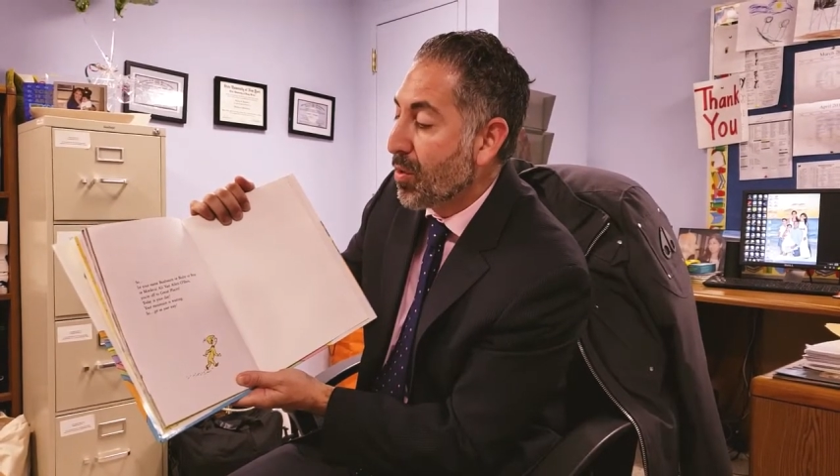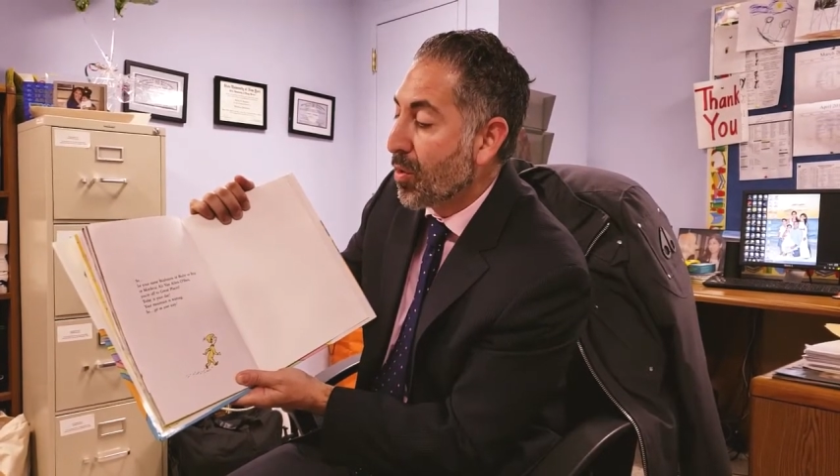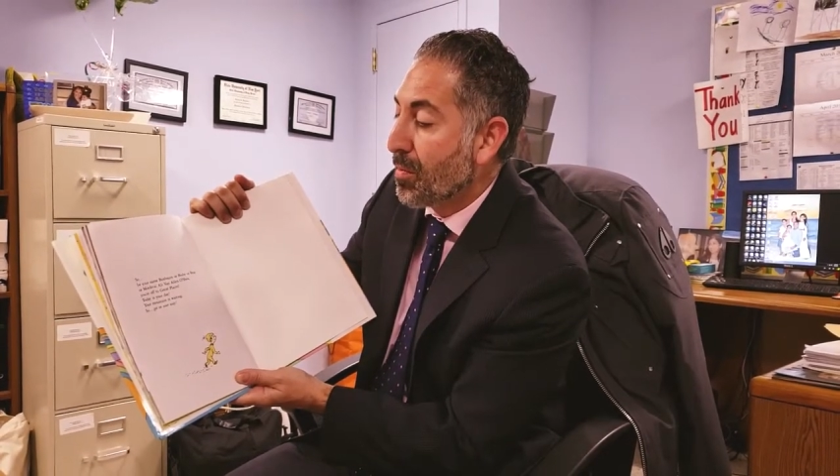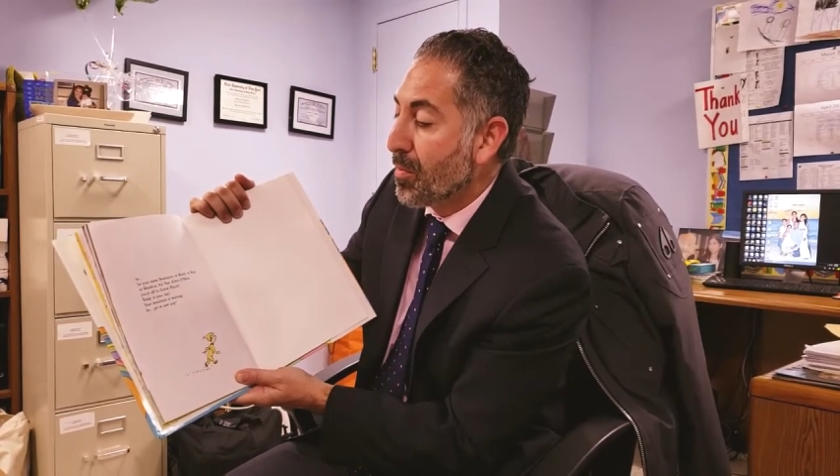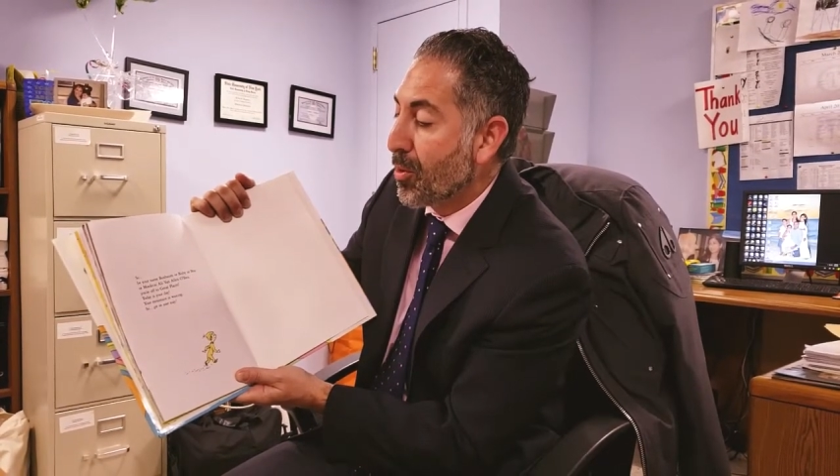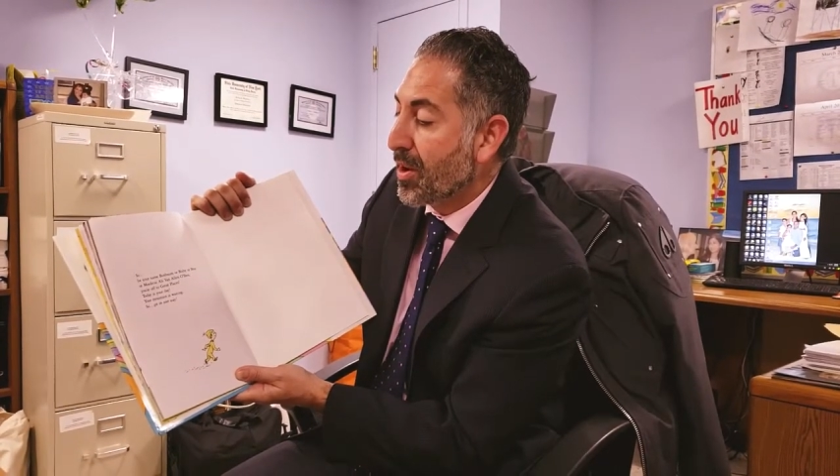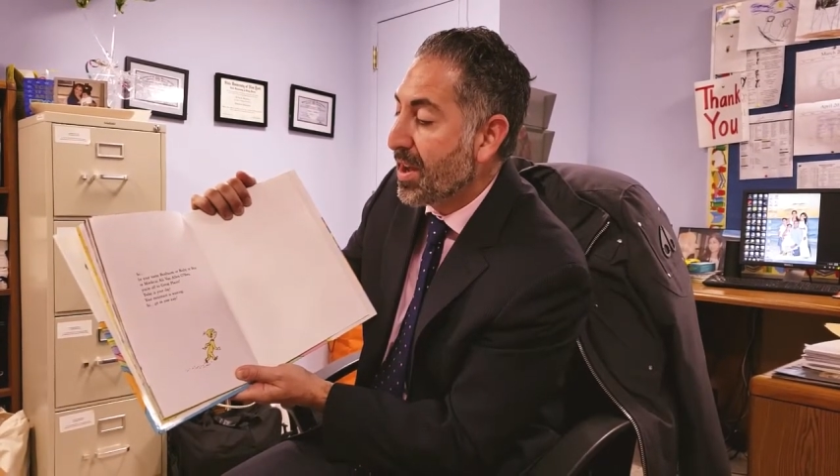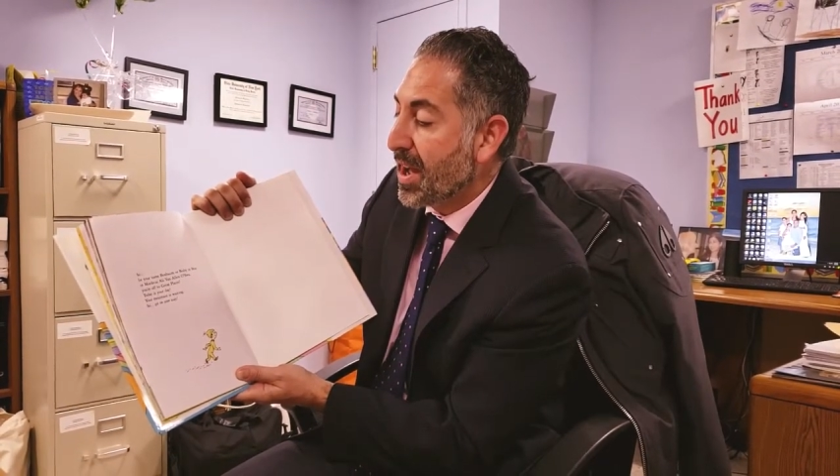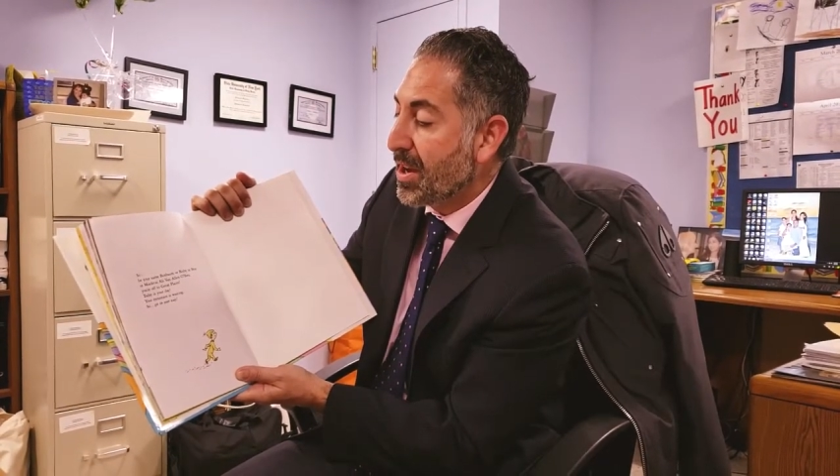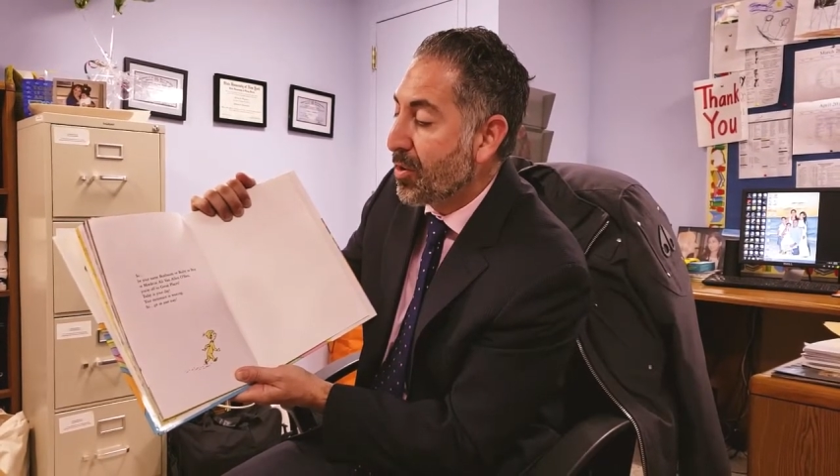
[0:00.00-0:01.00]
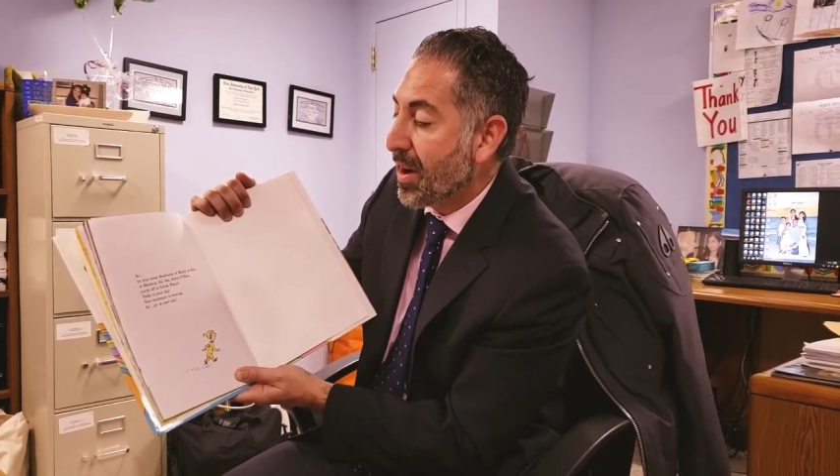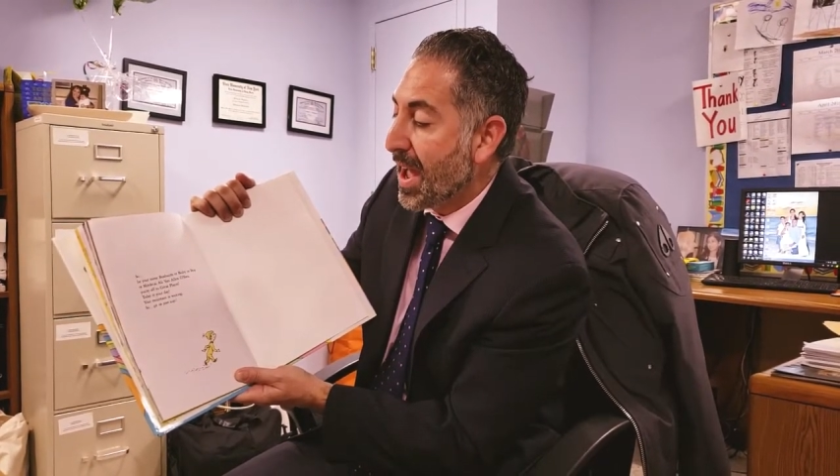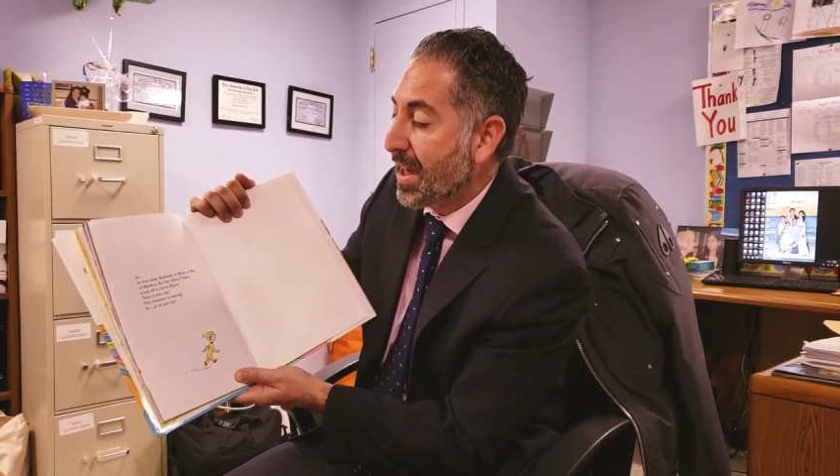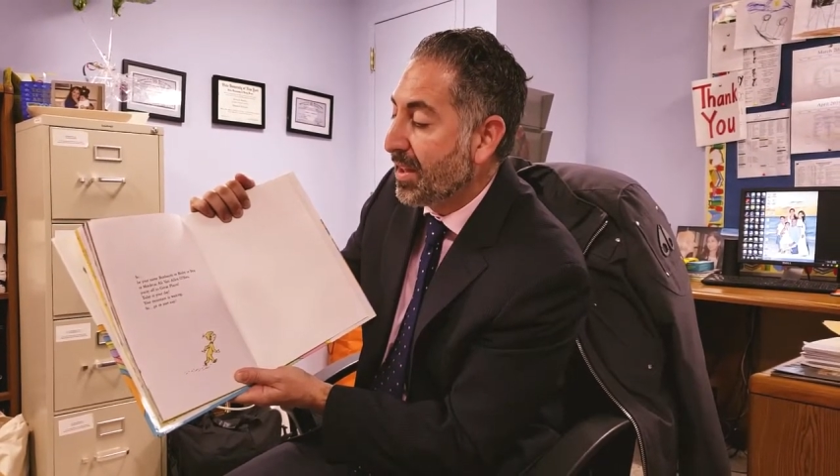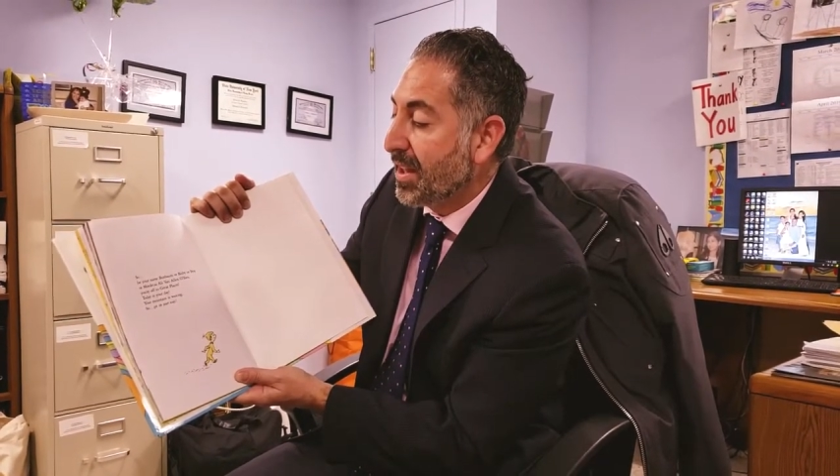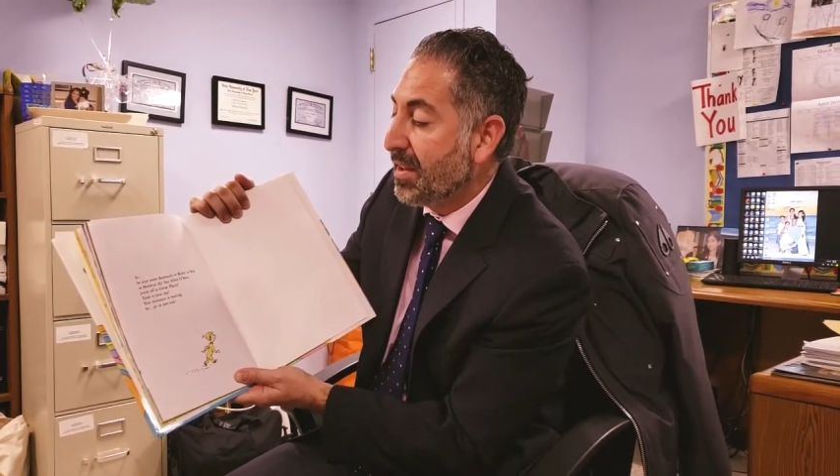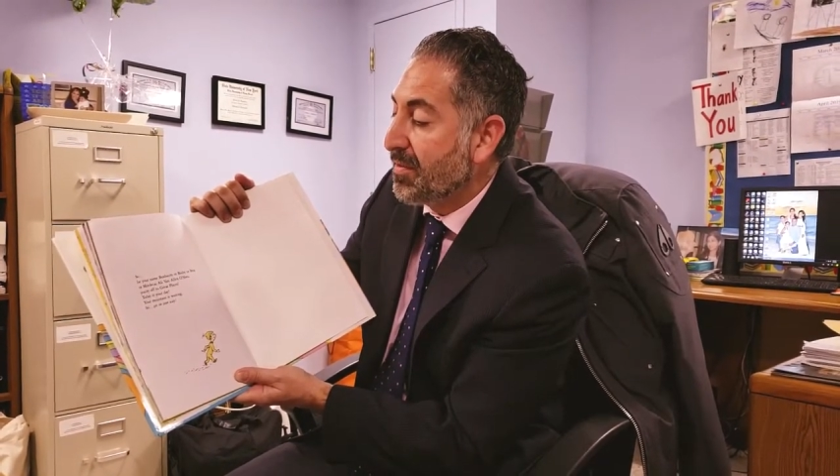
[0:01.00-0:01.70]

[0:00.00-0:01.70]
or Mordecai or Ali